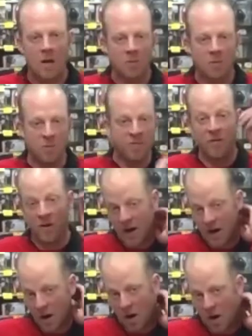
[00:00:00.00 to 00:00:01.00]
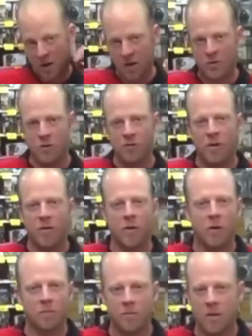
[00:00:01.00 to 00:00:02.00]
my favorite AR edition right
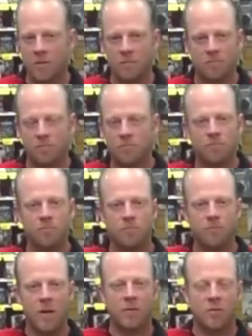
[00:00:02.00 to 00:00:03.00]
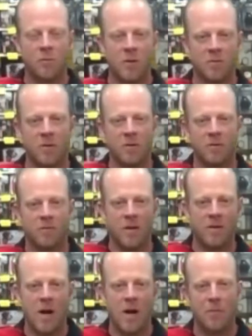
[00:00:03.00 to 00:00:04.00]
there. That's my
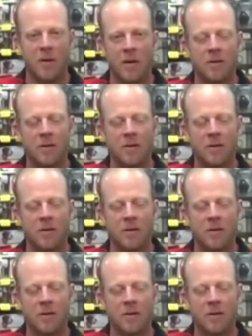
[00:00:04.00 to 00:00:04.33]
top pick.